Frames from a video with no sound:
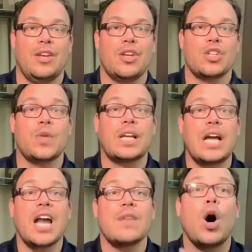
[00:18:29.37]
So the
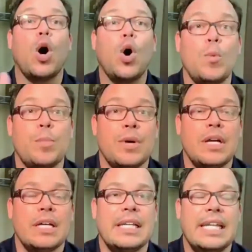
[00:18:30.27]
God of hope
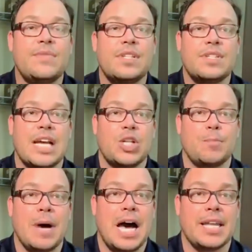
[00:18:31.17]
lives inside your
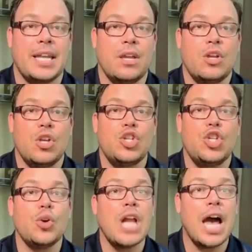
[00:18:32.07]
body.
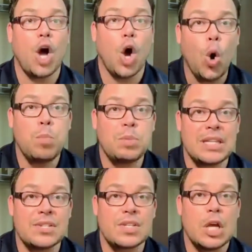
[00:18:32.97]
You're not a
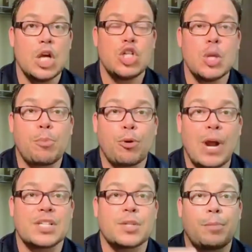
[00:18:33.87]
hopeless,
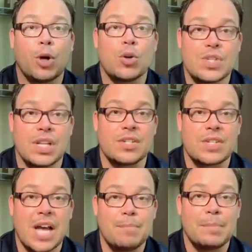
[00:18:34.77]
depressed person.
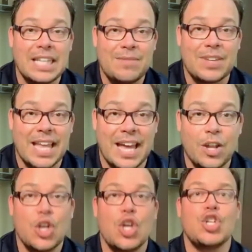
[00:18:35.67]
Stop believing that.
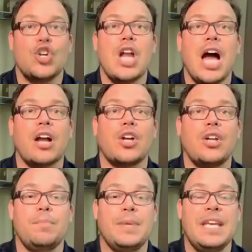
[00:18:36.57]
You're not going
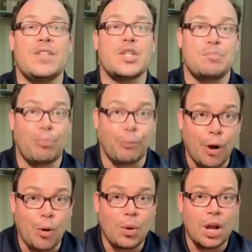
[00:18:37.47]
to be this
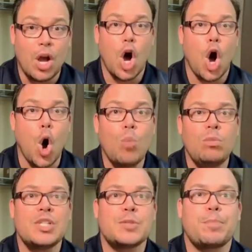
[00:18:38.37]
broke,
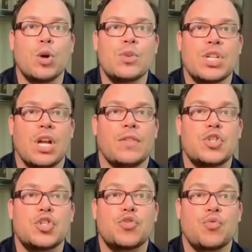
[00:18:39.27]
homeless person on the
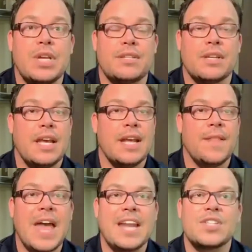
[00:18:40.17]
street.
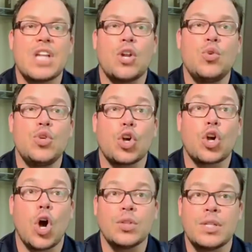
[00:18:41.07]
That is not who you're
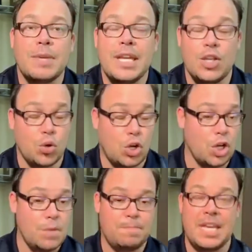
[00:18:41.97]
called to be. You
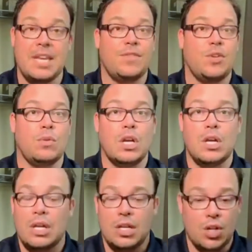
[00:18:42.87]
could be if you,
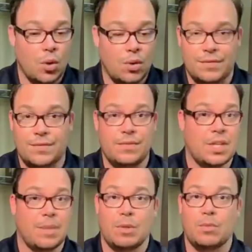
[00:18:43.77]
you know, if
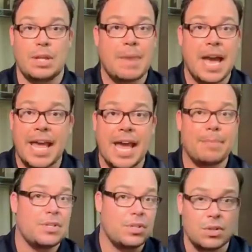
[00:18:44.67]
something really bad
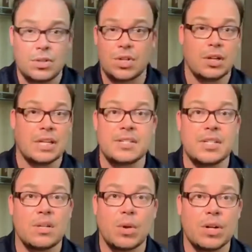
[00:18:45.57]
happens or you start
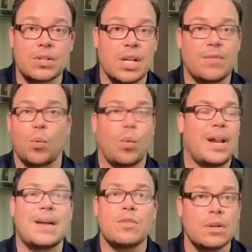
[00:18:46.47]
listening to weird stuff or
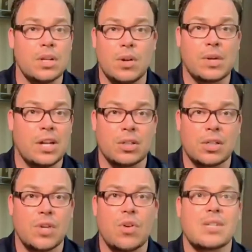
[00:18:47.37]
whatever, you know, get hooked
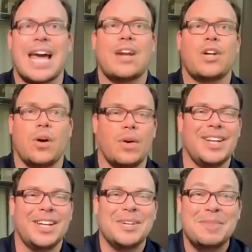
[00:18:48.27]
on drugs. I don't know.
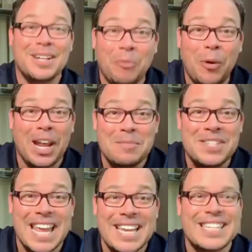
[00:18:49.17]
But what I'm
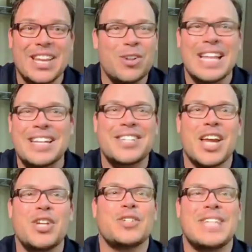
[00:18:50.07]
saying is that that's
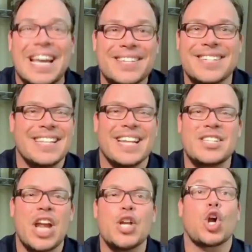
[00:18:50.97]
not your destiny. That's
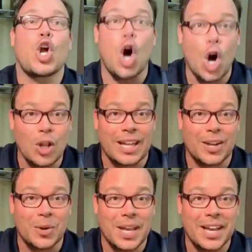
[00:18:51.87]
not your calling,
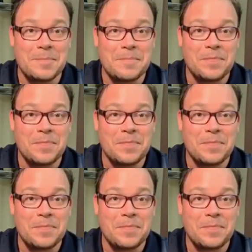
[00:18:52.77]
okay?